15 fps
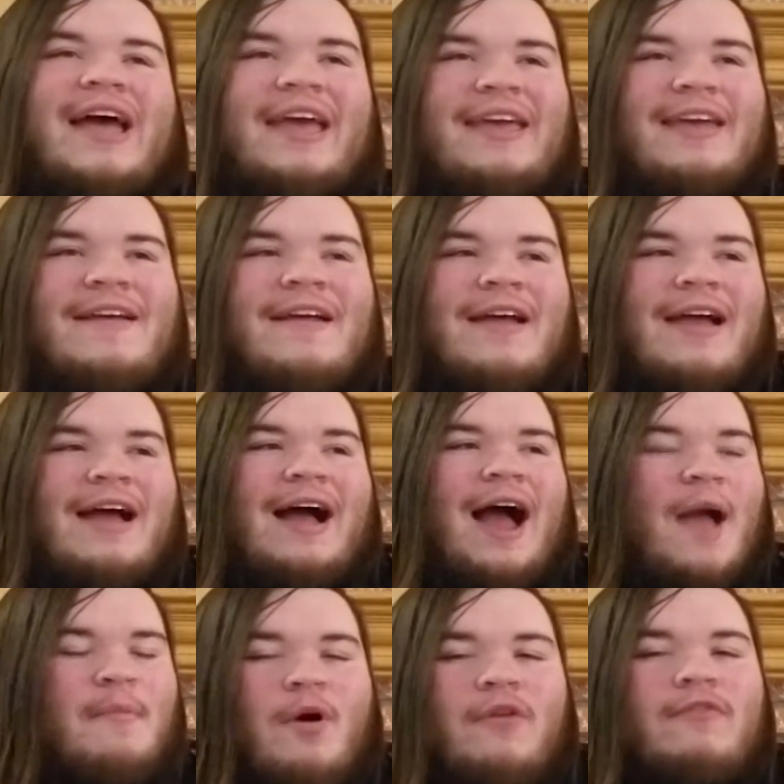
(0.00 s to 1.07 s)
I'm
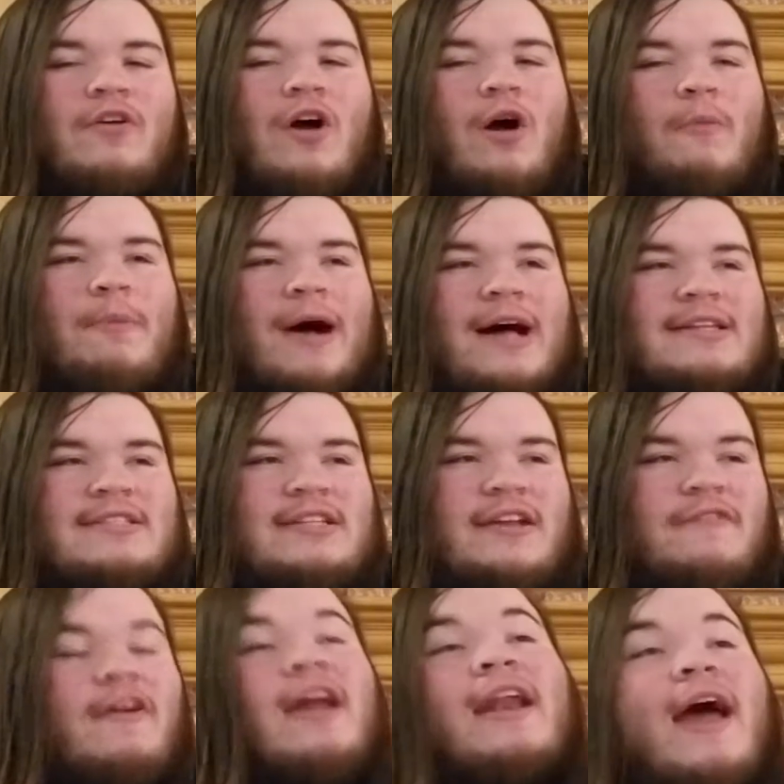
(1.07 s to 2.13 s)
overall
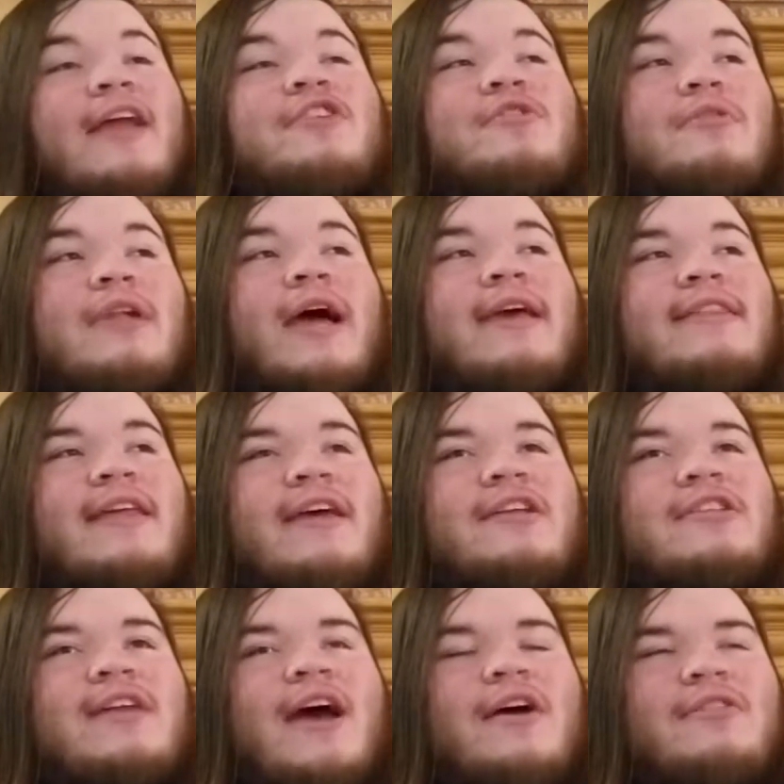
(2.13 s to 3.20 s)
positive. And I do like
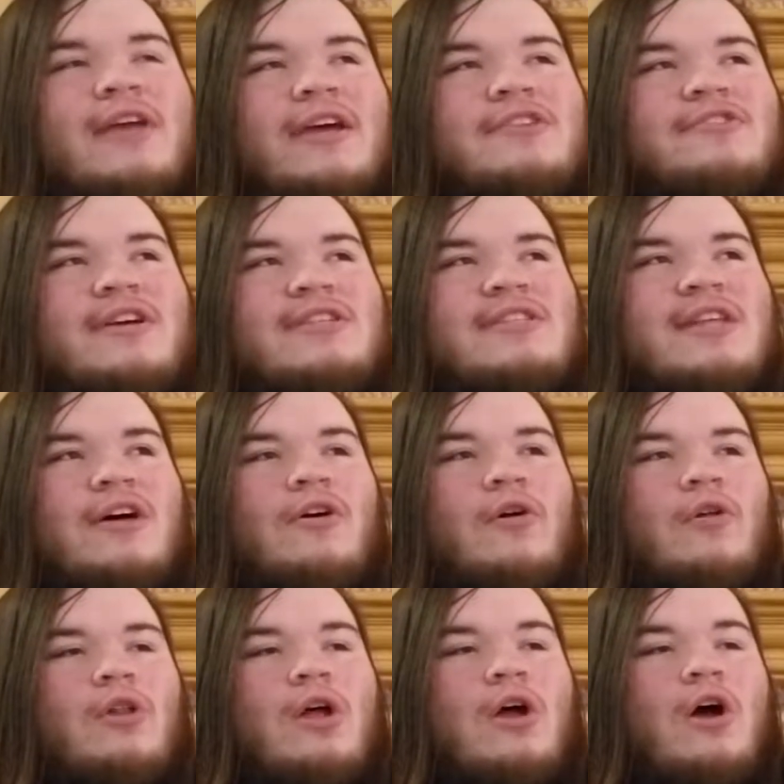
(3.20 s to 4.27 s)
how they address the
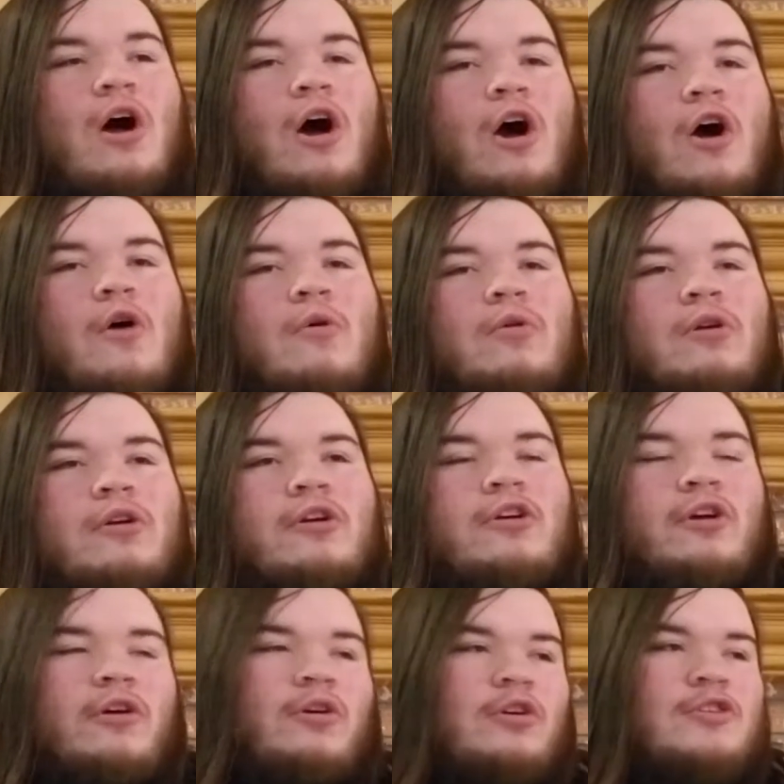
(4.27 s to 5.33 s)
whole,
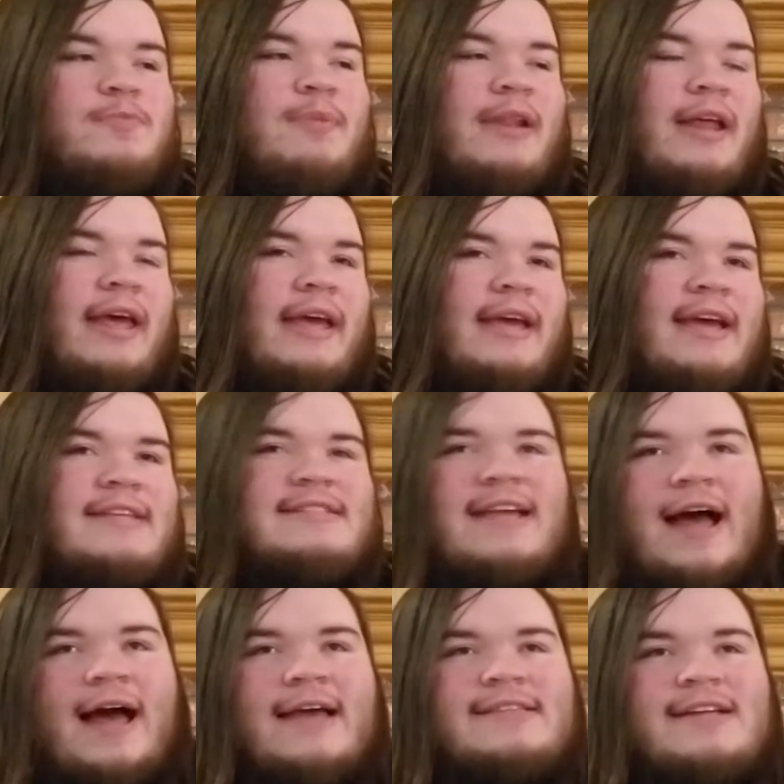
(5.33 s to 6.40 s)
girls playing as
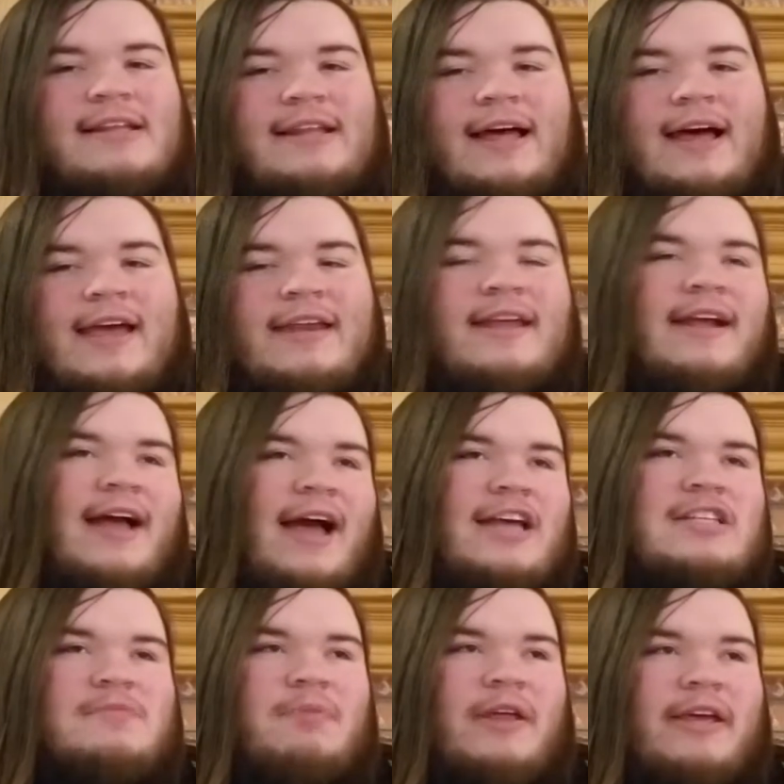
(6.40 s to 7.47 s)
guys online and
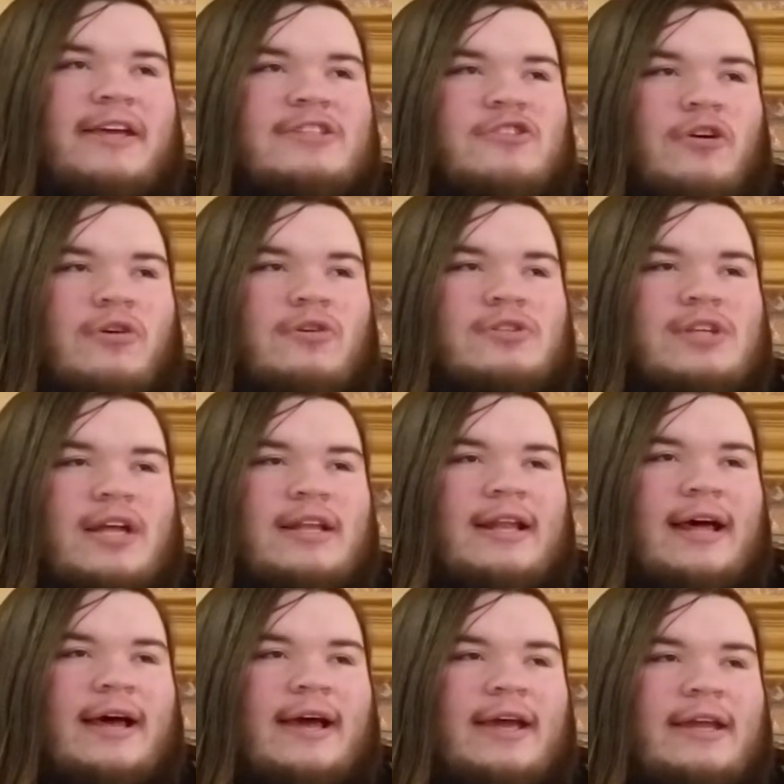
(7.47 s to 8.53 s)
guys playing as girls
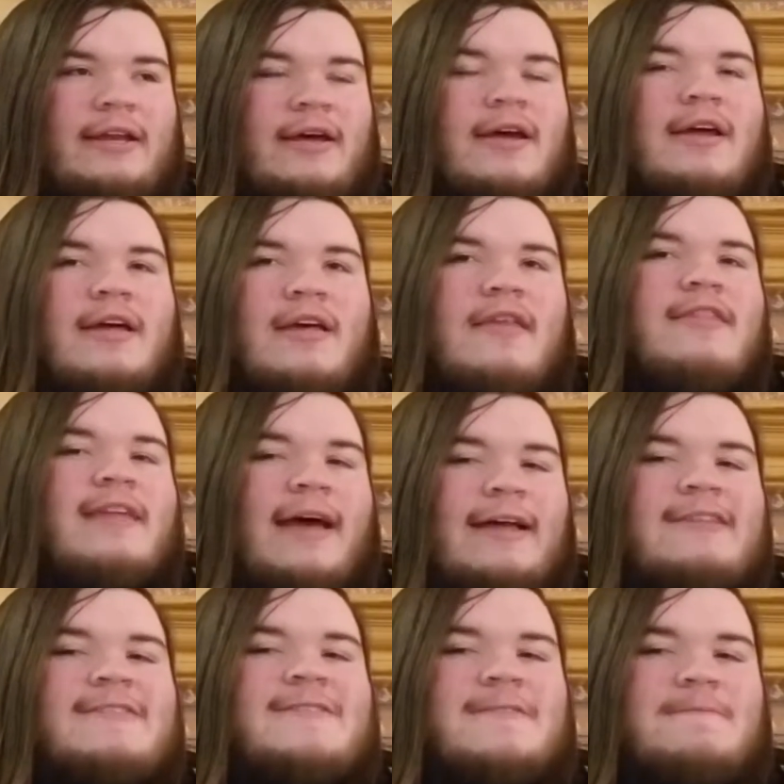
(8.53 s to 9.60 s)
online.
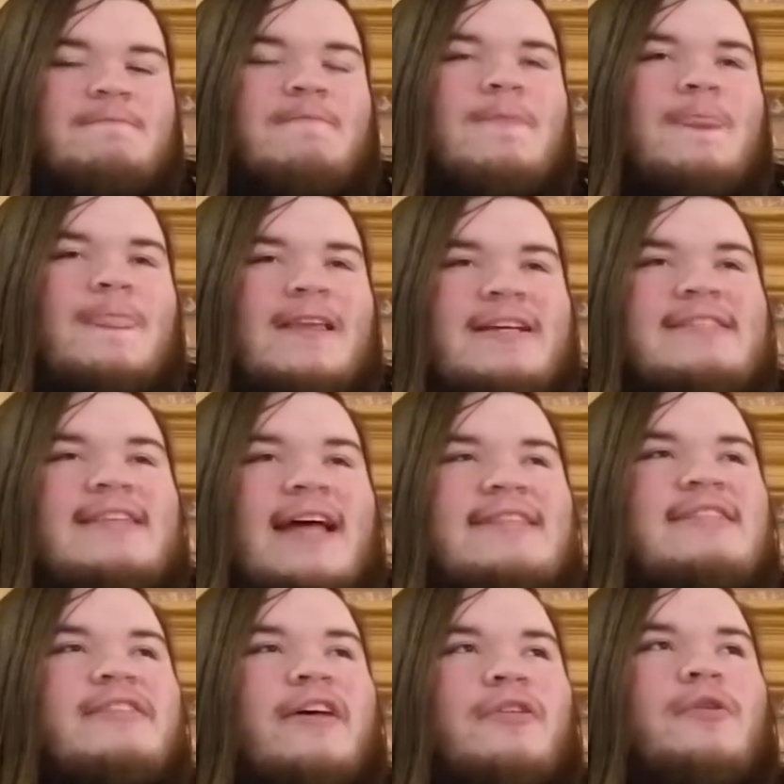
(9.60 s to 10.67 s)
Because
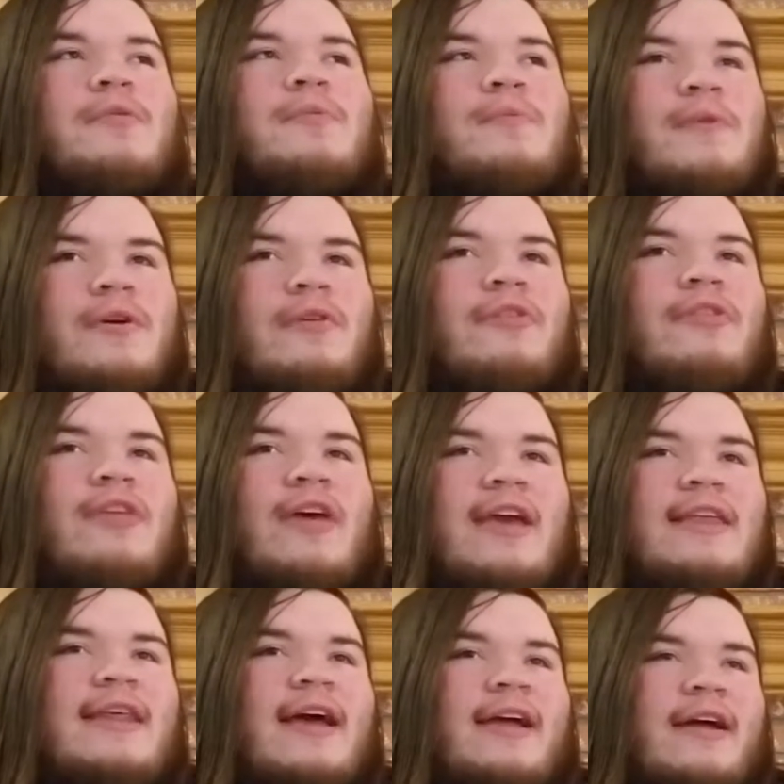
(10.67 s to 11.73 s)
that's another real
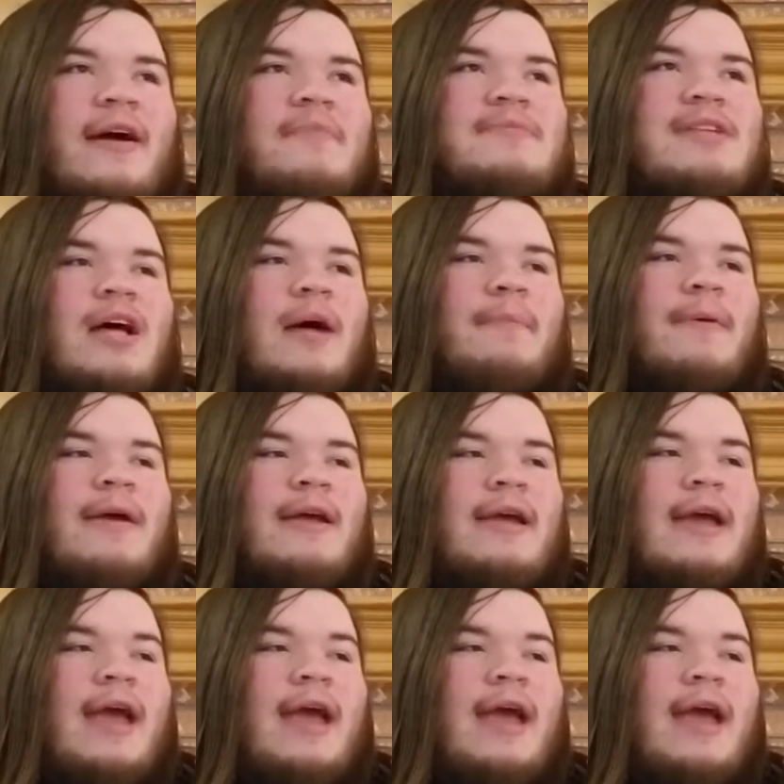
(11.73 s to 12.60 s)
thing that comes up.